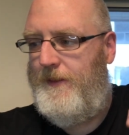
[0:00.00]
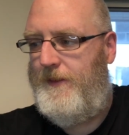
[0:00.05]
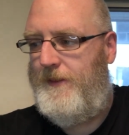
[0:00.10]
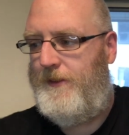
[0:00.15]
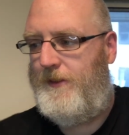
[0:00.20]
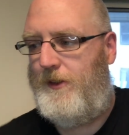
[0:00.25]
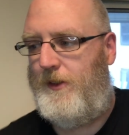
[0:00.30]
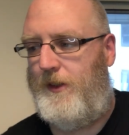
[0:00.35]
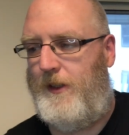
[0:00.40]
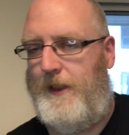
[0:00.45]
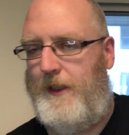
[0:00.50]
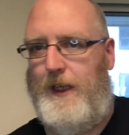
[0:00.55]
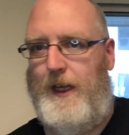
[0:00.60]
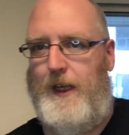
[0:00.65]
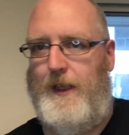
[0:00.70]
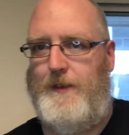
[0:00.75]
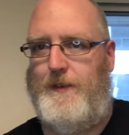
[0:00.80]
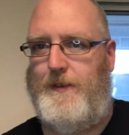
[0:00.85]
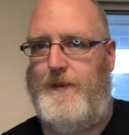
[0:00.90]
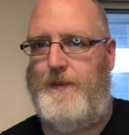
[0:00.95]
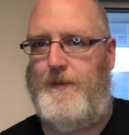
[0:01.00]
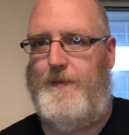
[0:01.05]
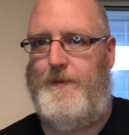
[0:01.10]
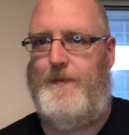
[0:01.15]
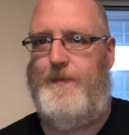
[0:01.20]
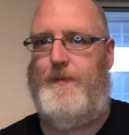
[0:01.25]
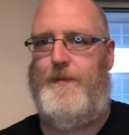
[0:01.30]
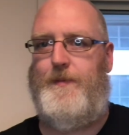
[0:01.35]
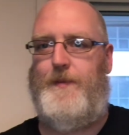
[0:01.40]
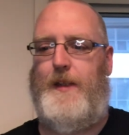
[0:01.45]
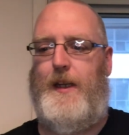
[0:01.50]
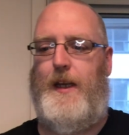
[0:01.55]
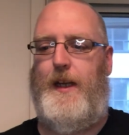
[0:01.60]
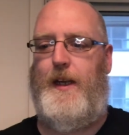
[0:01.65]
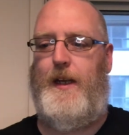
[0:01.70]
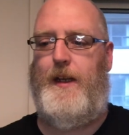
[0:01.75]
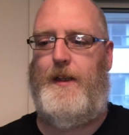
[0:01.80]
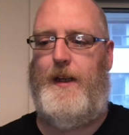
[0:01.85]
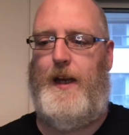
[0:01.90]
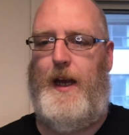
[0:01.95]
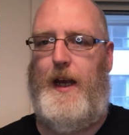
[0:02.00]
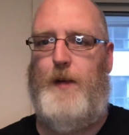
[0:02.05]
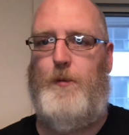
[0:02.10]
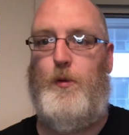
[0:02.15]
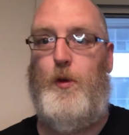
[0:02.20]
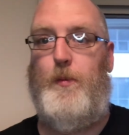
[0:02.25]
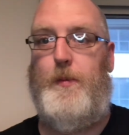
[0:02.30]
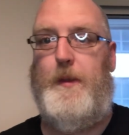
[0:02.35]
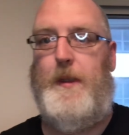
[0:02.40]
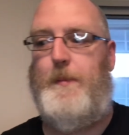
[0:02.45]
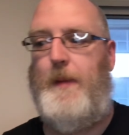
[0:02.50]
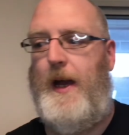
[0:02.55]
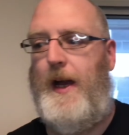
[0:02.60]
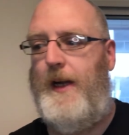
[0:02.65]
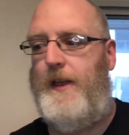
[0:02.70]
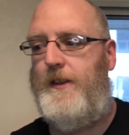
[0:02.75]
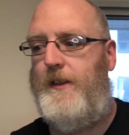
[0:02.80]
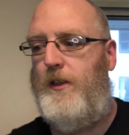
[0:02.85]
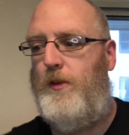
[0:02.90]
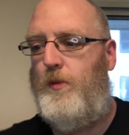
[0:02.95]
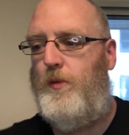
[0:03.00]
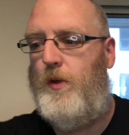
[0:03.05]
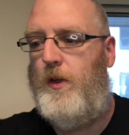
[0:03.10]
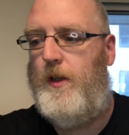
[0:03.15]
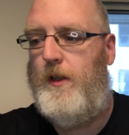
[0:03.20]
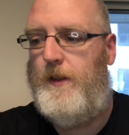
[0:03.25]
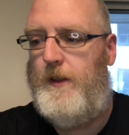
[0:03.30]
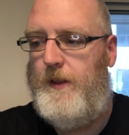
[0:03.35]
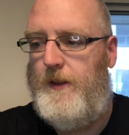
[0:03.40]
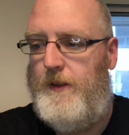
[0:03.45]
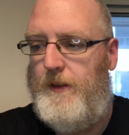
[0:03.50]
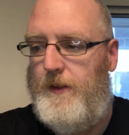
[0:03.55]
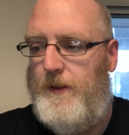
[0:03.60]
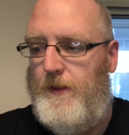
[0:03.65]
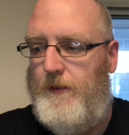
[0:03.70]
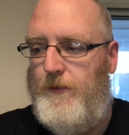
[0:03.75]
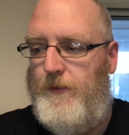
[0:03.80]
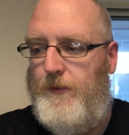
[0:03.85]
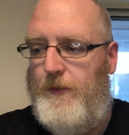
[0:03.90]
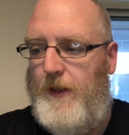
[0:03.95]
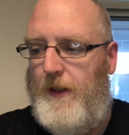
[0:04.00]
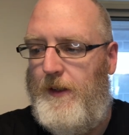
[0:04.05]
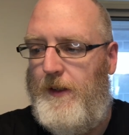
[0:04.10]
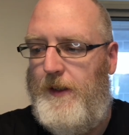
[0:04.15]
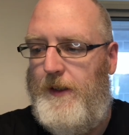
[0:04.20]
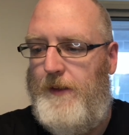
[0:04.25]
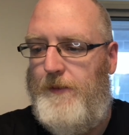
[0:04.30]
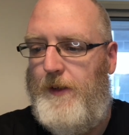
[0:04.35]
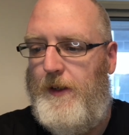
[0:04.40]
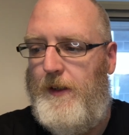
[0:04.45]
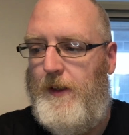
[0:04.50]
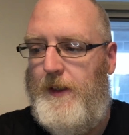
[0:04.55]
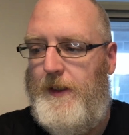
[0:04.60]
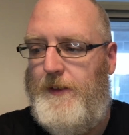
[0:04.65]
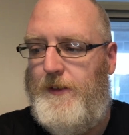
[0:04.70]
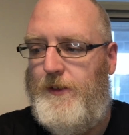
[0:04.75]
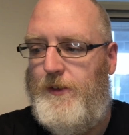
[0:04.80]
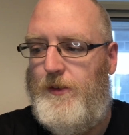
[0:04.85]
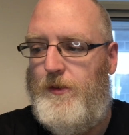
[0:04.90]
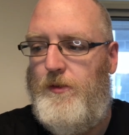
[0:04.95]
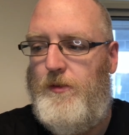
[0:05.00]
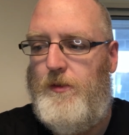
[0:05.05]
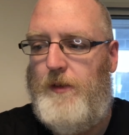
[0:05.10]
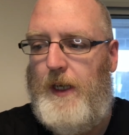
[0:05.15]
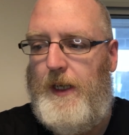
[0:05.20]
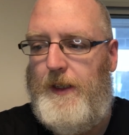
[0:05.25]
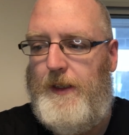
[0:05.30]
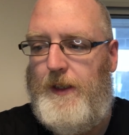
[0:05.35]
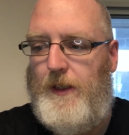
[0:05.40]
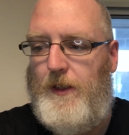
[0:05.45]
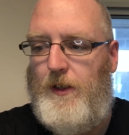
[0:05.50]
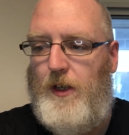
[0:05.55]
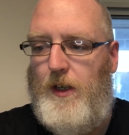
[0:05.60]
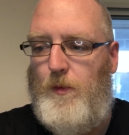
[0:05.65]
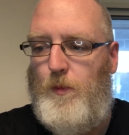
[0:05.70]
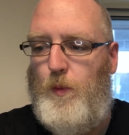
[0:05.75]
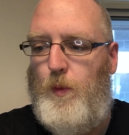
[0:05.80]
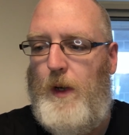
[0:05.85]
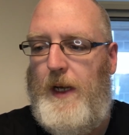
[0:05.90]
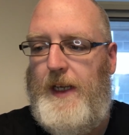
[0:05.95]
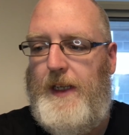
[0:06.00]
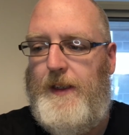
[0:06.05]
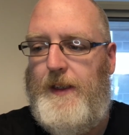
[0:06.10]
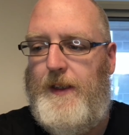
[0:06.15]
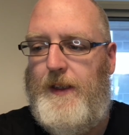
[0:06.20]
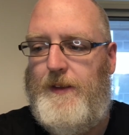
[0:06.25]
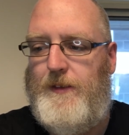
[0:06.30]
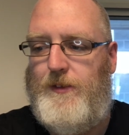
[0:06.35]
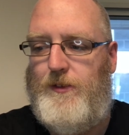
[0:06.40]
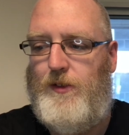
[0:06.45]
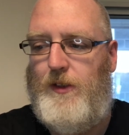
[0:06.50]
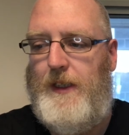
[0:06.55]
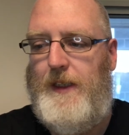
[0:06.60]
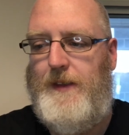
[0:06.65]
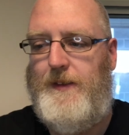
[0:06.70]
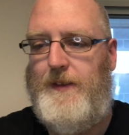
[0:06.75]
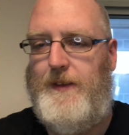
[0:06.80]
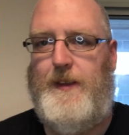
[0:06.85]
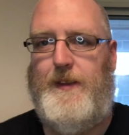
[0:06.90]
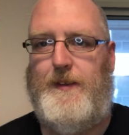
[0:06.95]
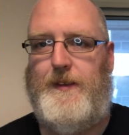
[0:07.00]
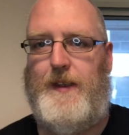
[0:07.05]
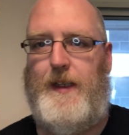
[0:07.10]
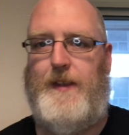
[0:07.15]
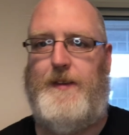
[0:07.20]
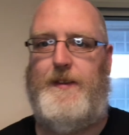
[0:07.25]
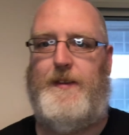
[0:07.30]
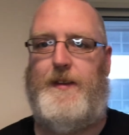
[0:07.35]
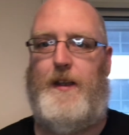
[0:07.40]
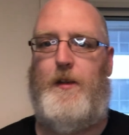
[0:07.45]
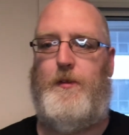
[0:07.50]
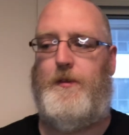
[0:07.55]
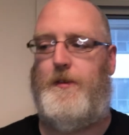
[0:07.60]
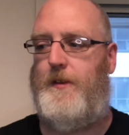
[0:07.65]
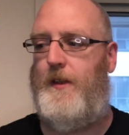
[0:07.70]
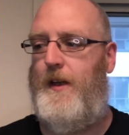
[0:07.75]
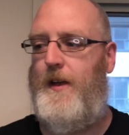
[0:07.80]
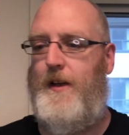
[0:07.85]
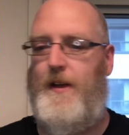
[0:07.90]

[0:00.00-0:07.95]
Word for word: Sorry guys. And I will be back to work very, very soon. I cannot wait, as crazy as that sounds.